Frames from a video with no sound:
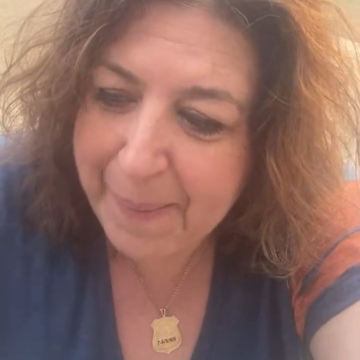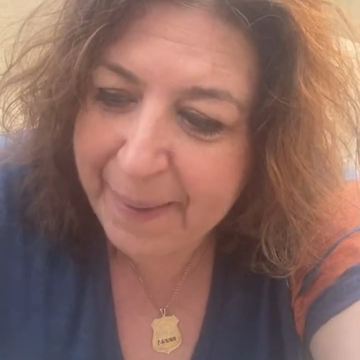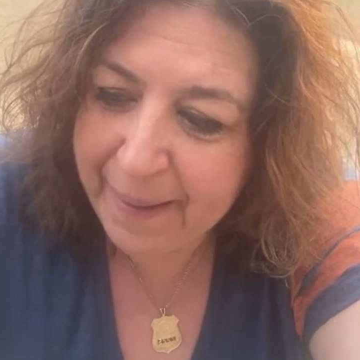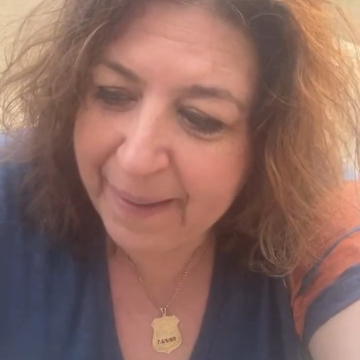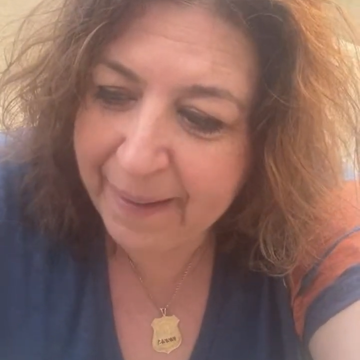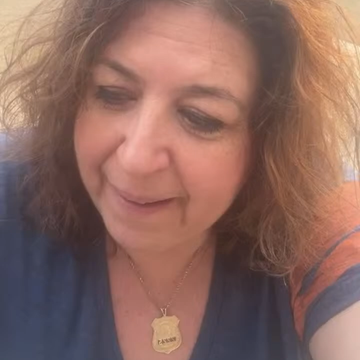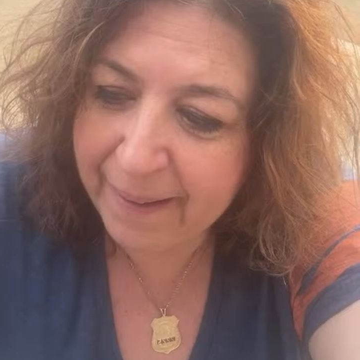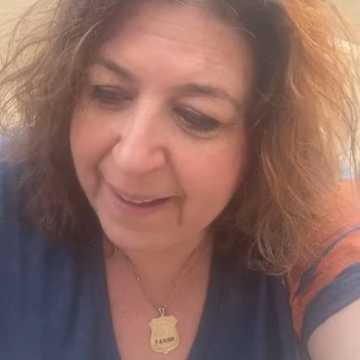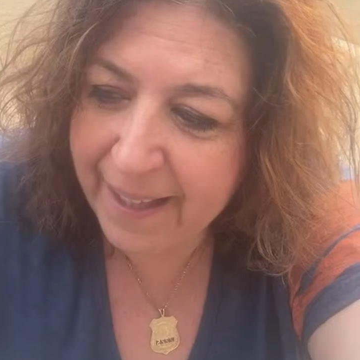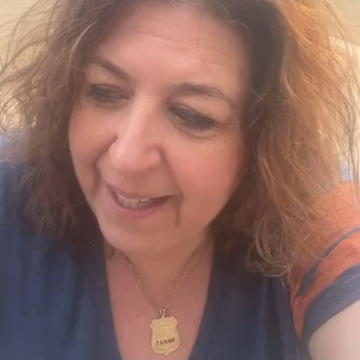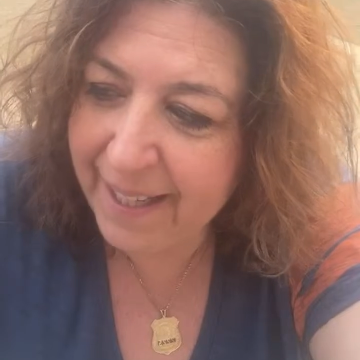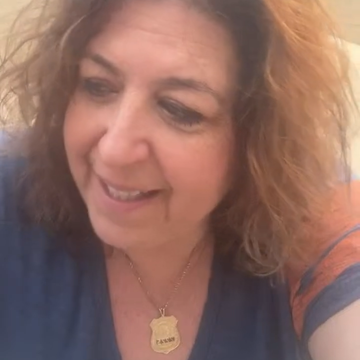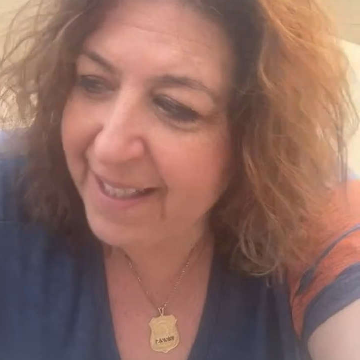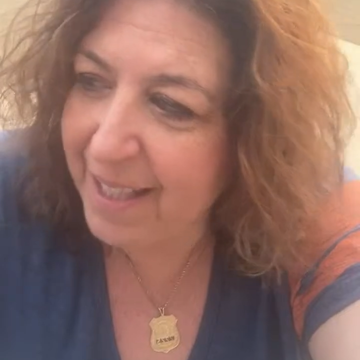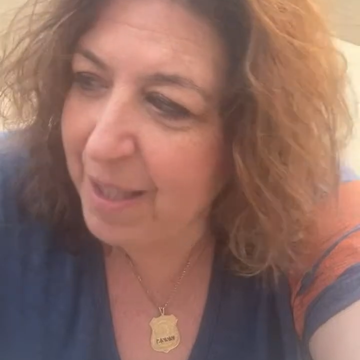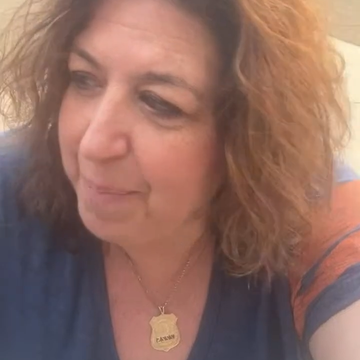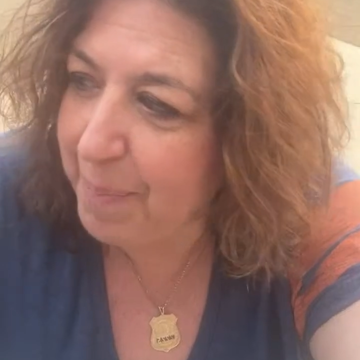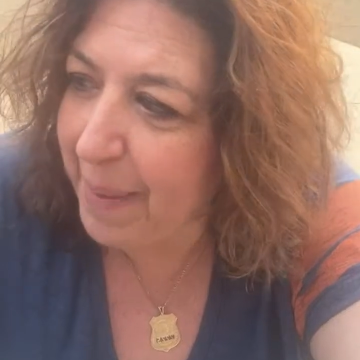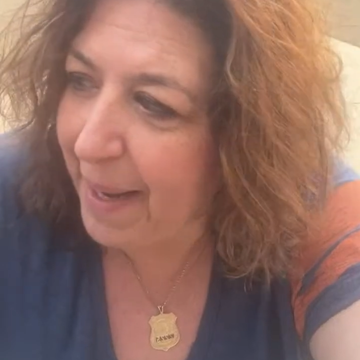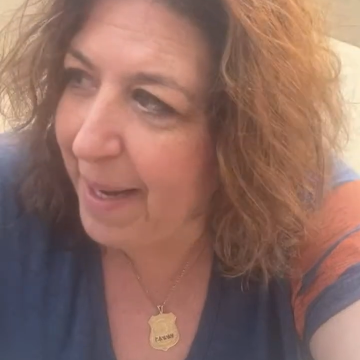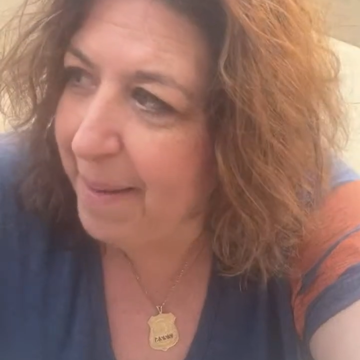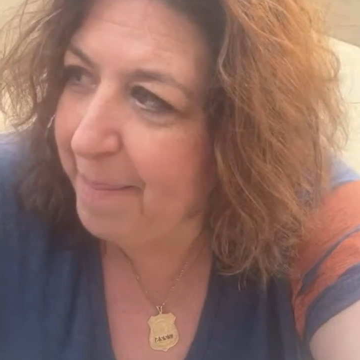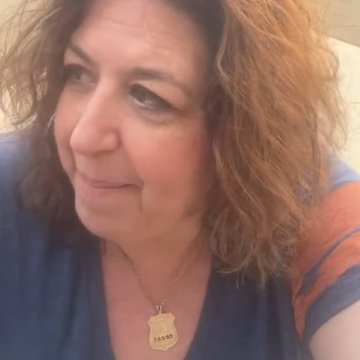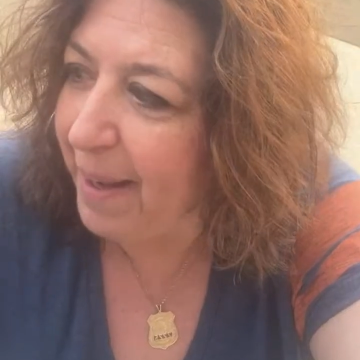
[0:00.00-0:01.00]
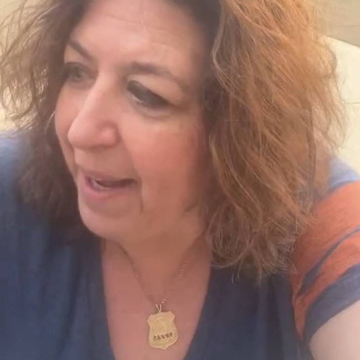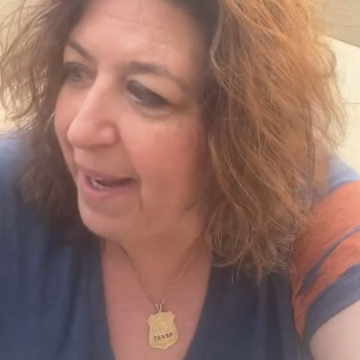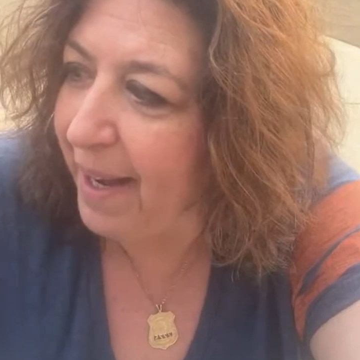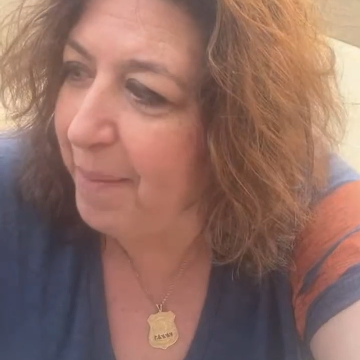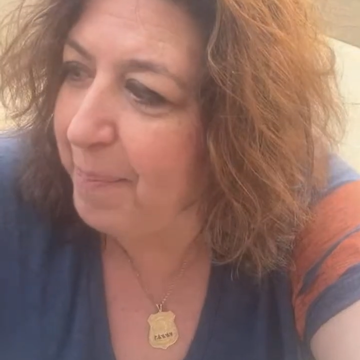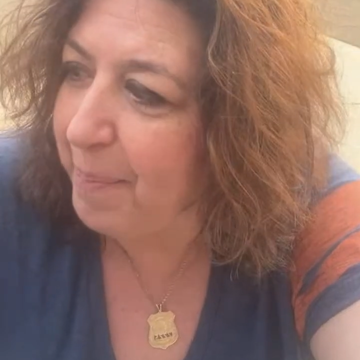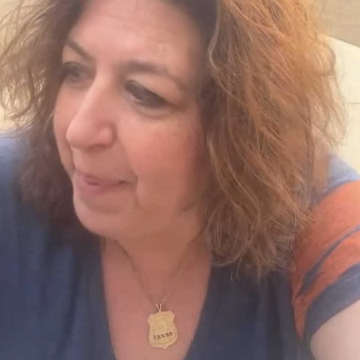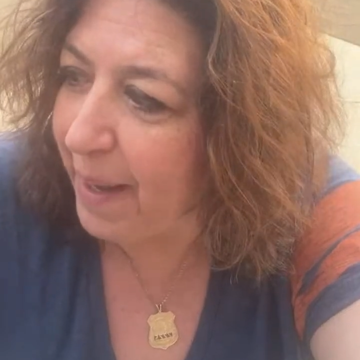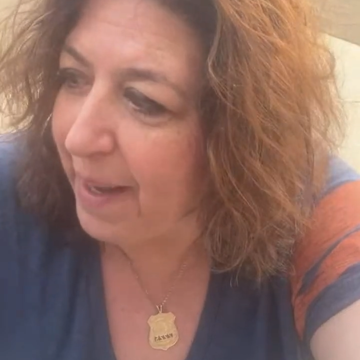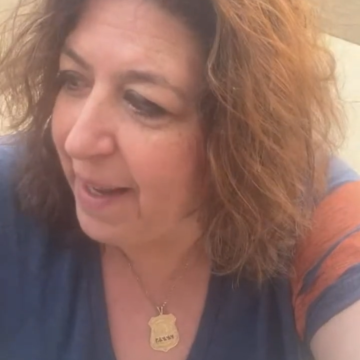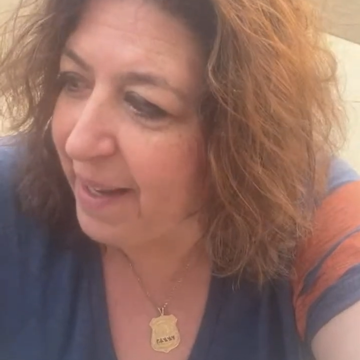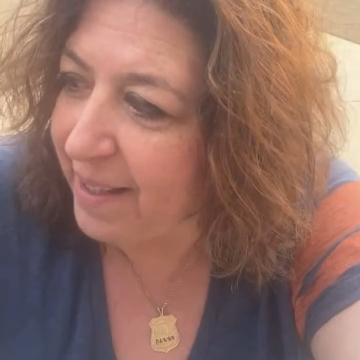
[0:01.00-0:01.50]
and he did paint my
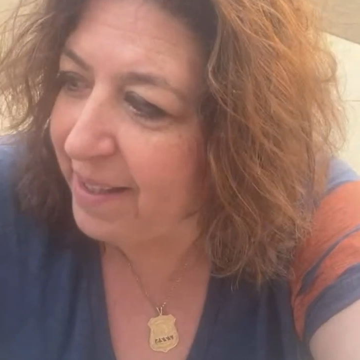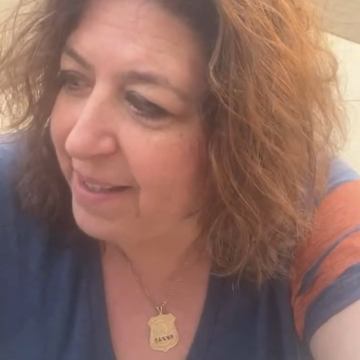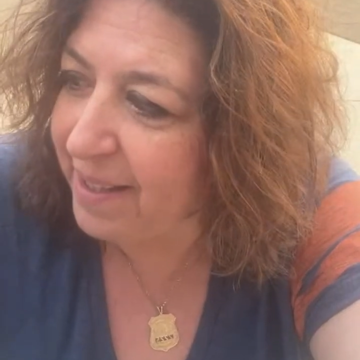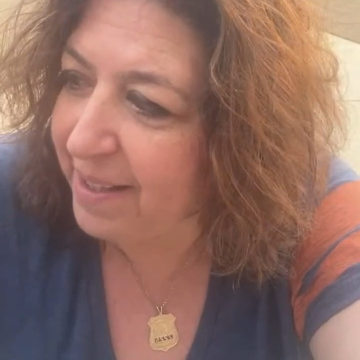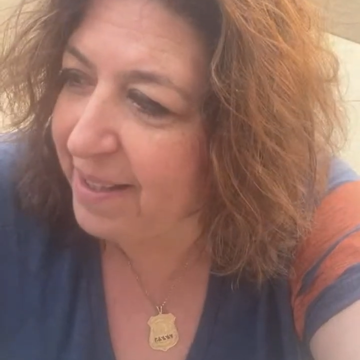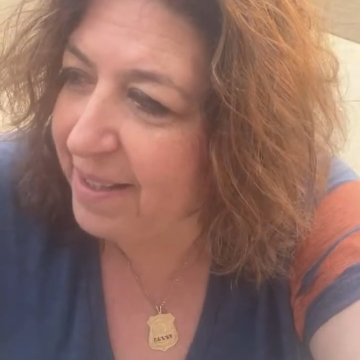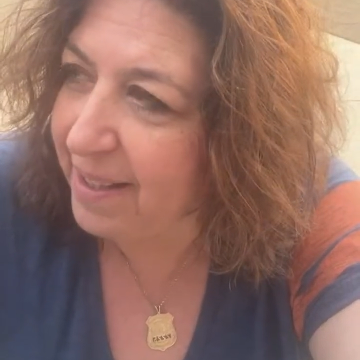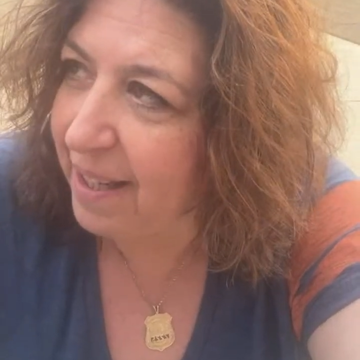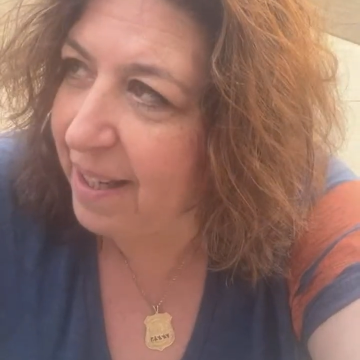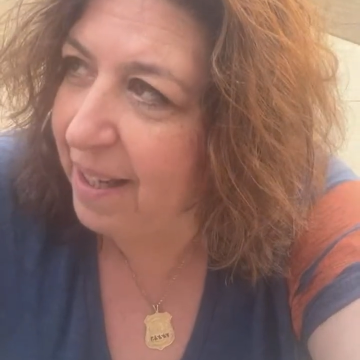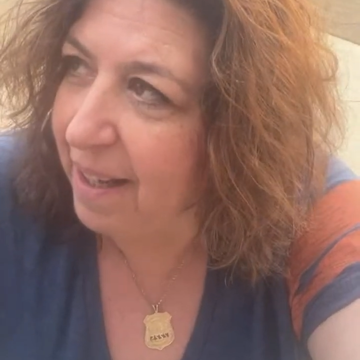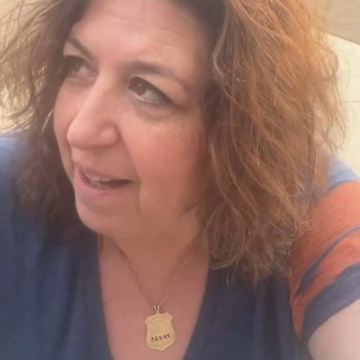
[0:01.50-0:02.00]
bus.